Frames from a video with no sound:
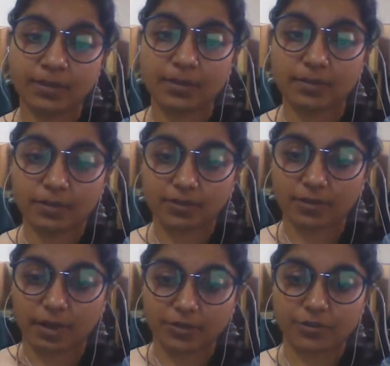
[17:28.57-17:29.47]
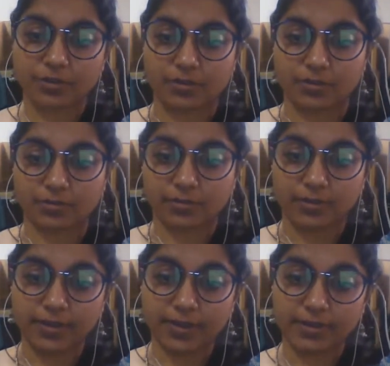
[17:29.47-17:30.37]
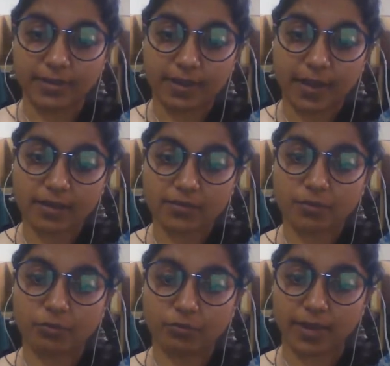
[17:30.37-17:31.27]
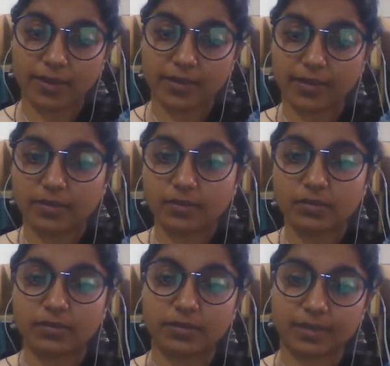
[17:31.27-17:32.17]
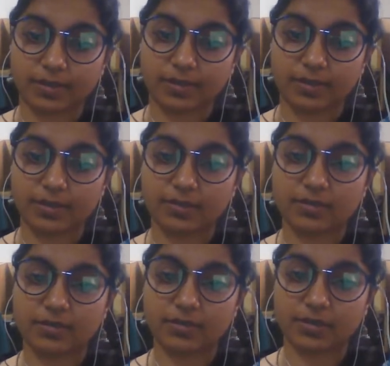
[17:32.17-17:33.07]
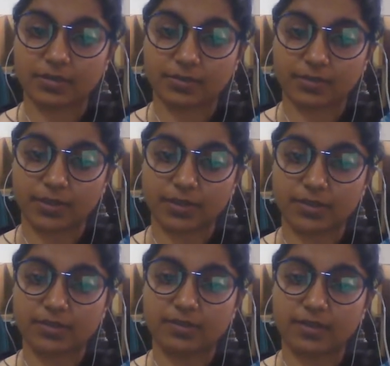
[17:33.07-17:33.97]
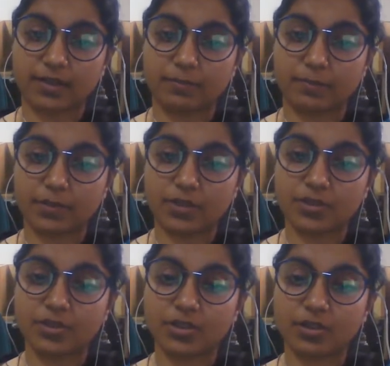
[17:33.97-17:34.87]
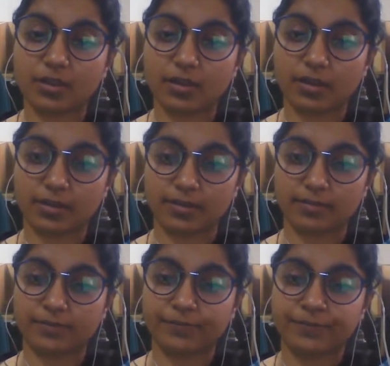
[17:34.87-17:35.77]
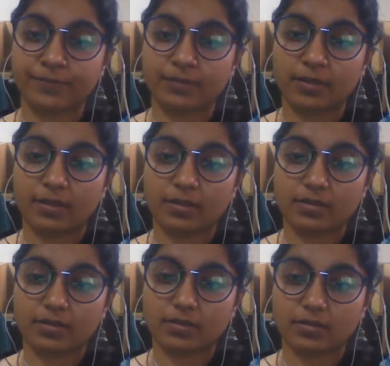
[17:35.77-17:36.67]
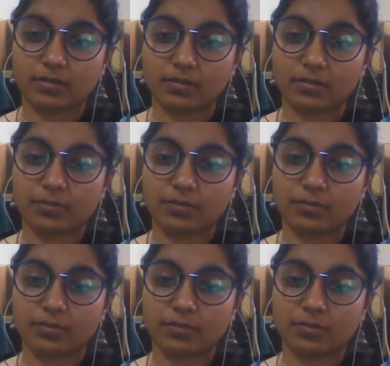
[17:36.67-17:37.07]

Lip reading: retraction, lid lag, swelling, redness, conjunctivitis, and bulging eyes. It occurs